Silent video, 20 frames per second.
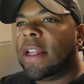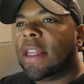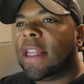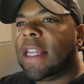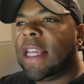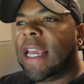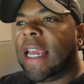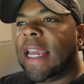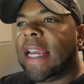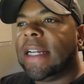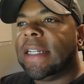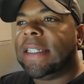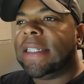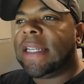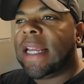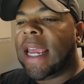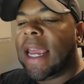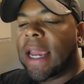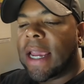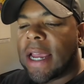the
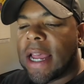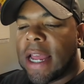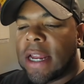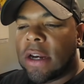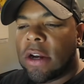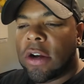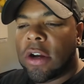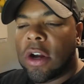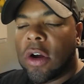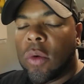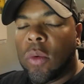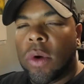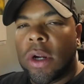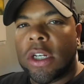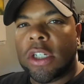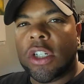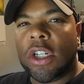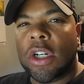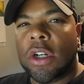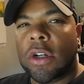intake under your
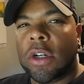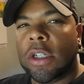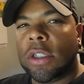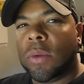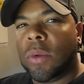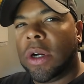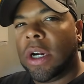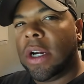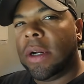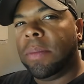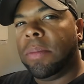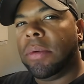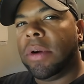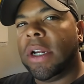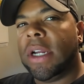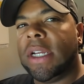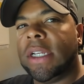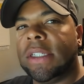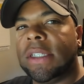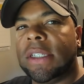windshield is where
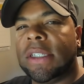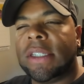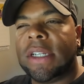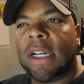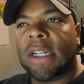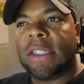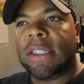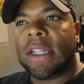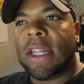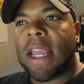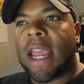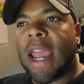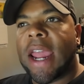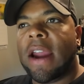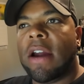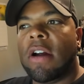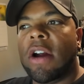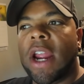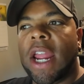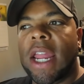it sucks the
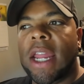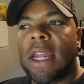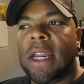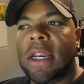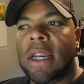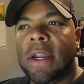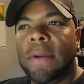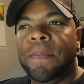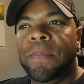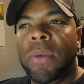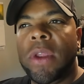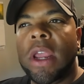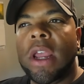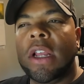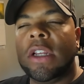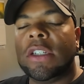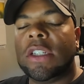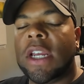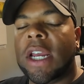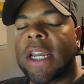air in.
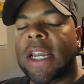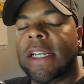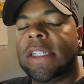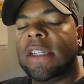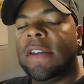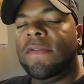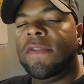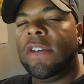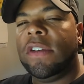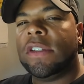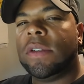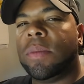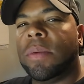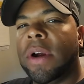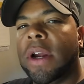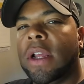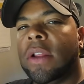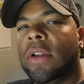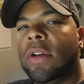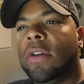So I guess if you
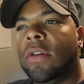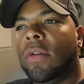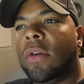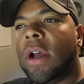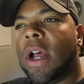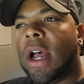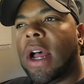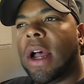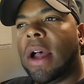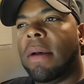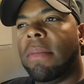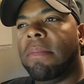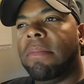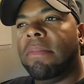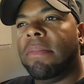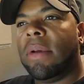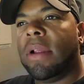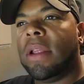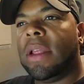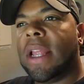spray a little
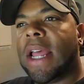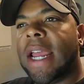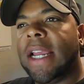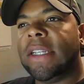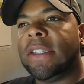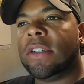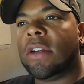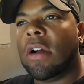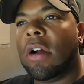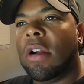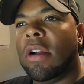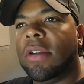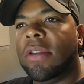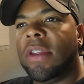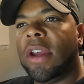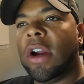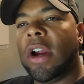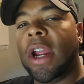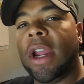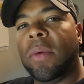Lysol in
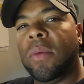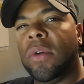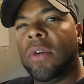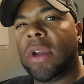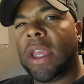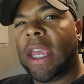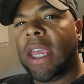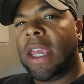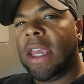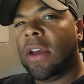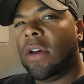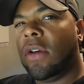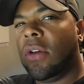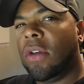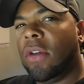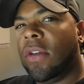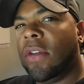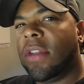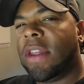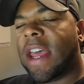there, it will
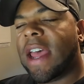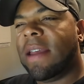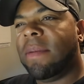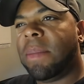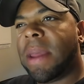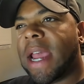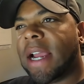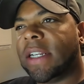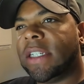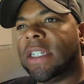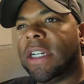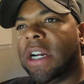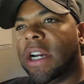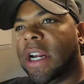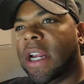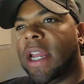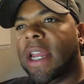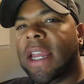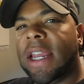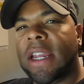kill that
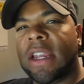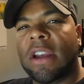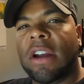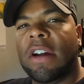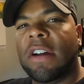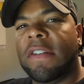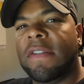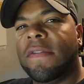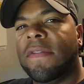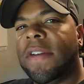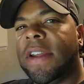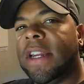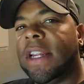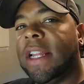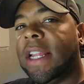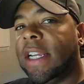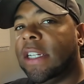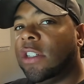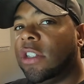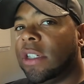bacteria in your
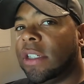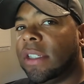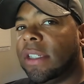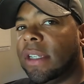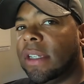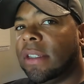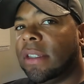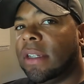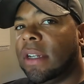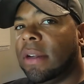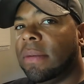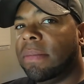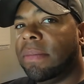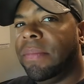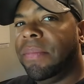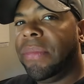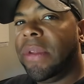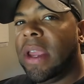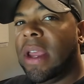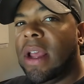ventilation system.
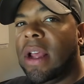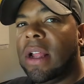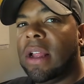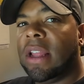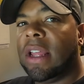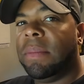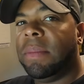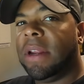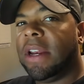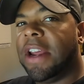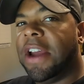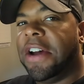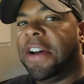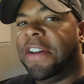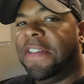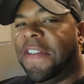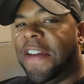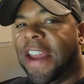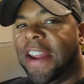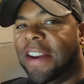Let me know
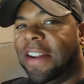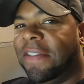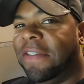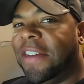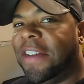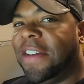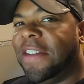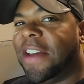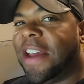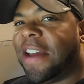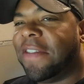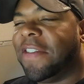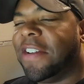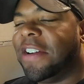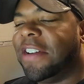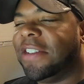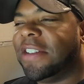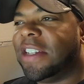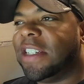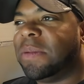if any of you have
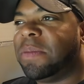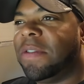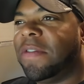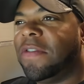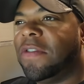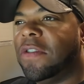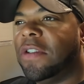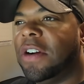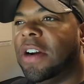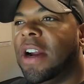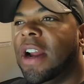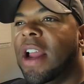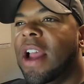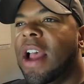heard this before.